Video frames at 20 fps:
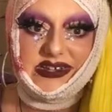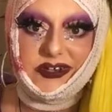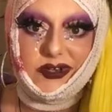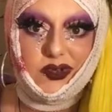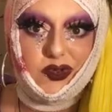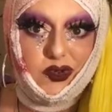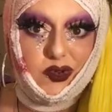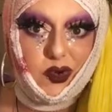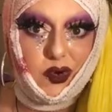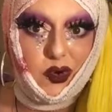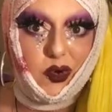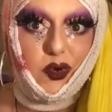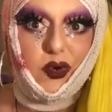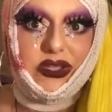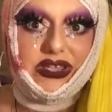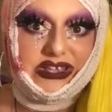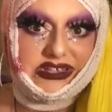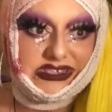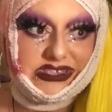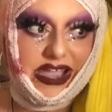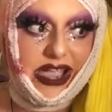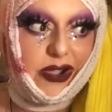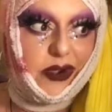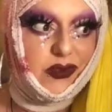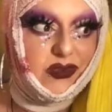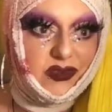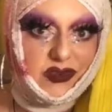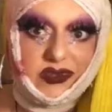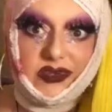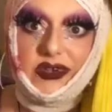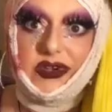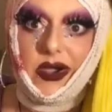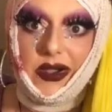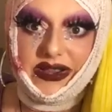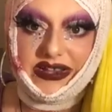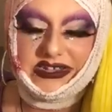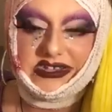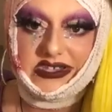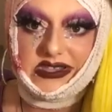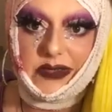Noor is now
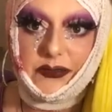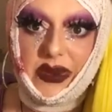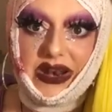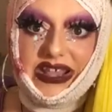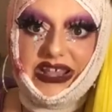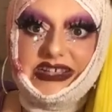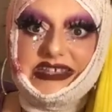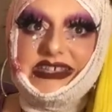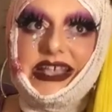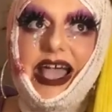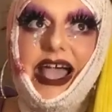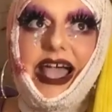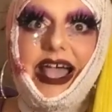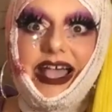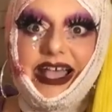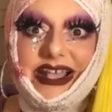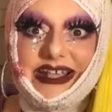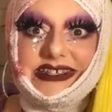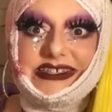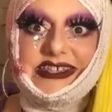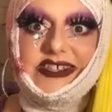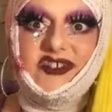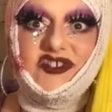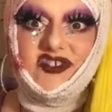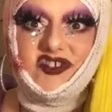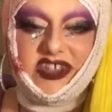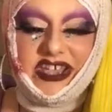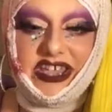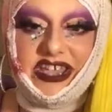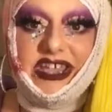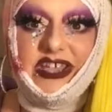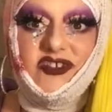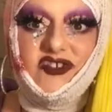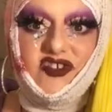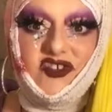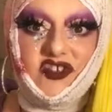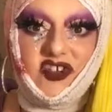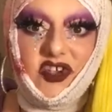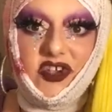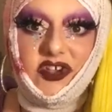going to the police as she
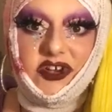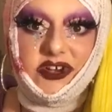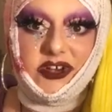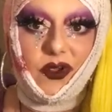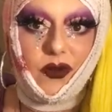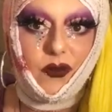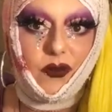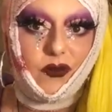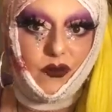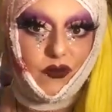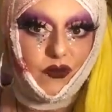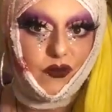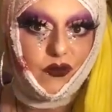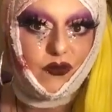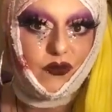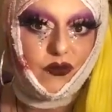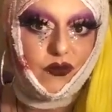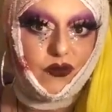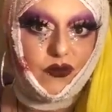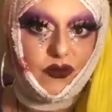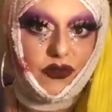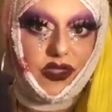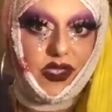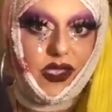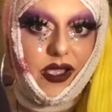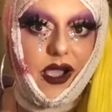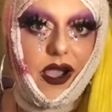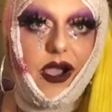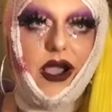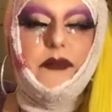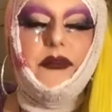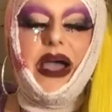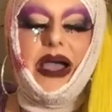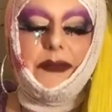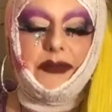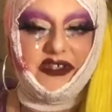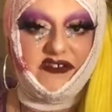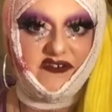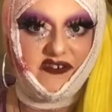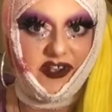should. I'm
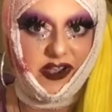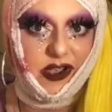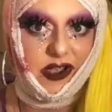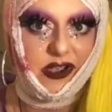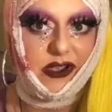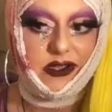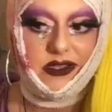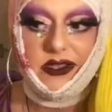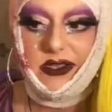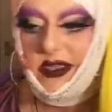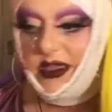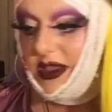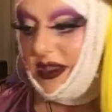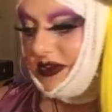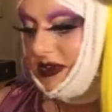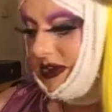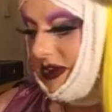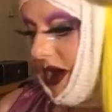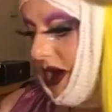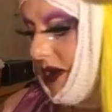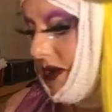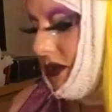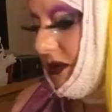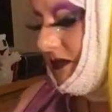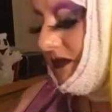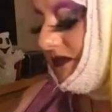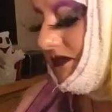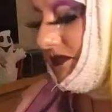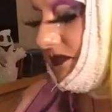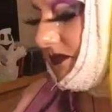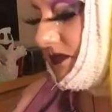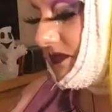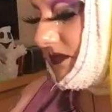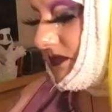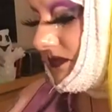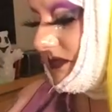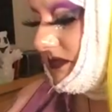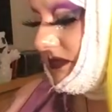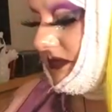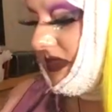happy for her. You know,
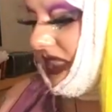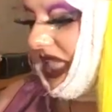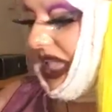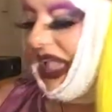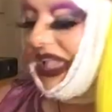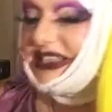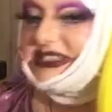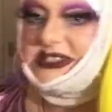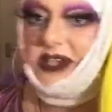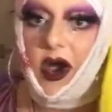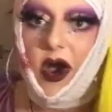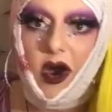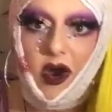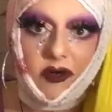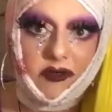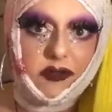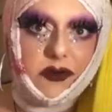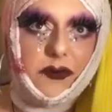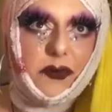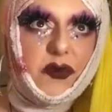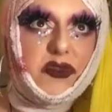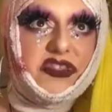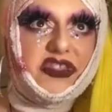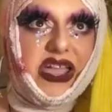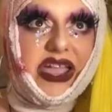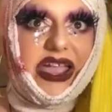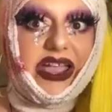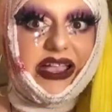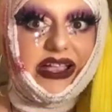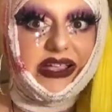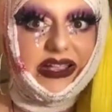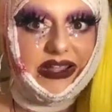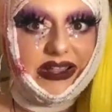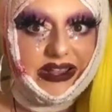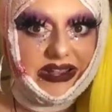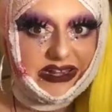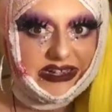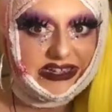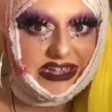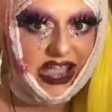it's a horrible thing
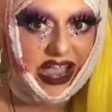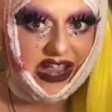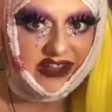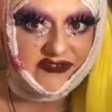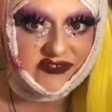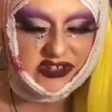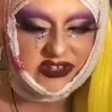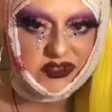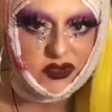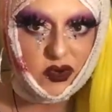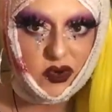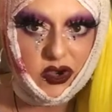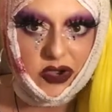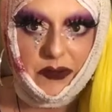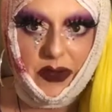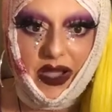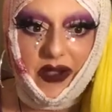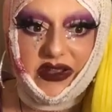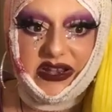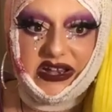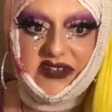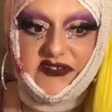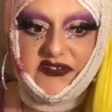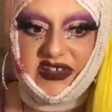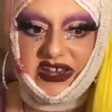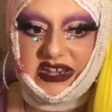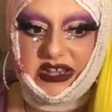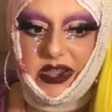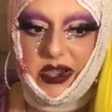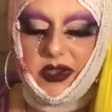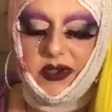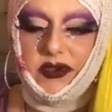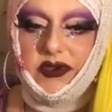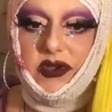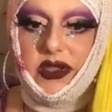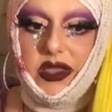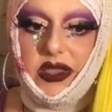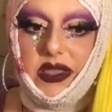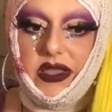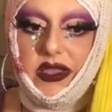to have to talk about in a video,
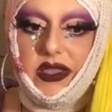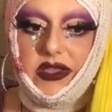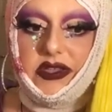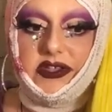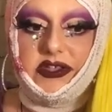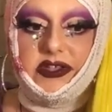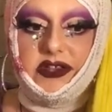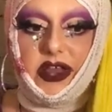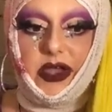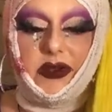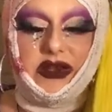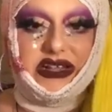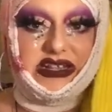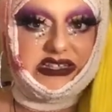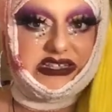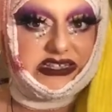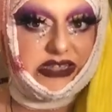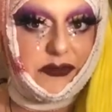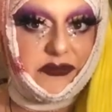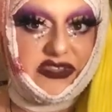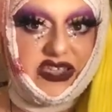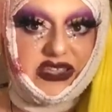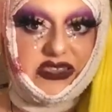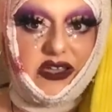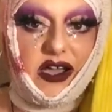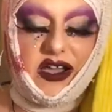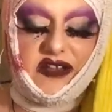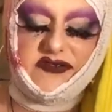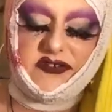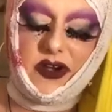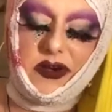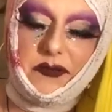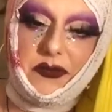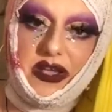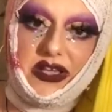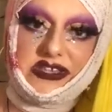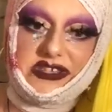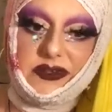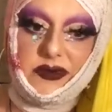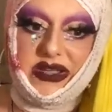you know, and it's something that I've got
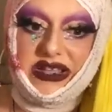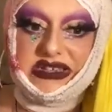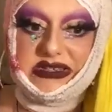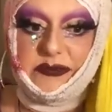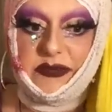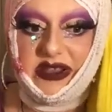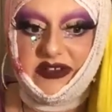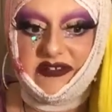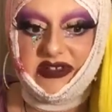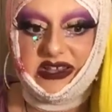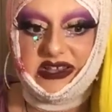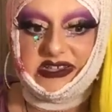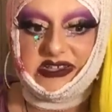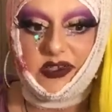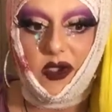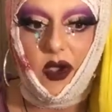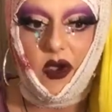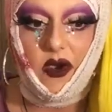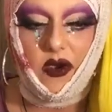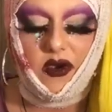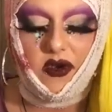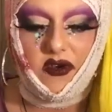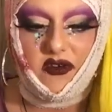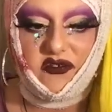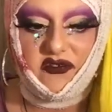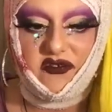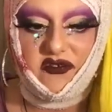personal experience of.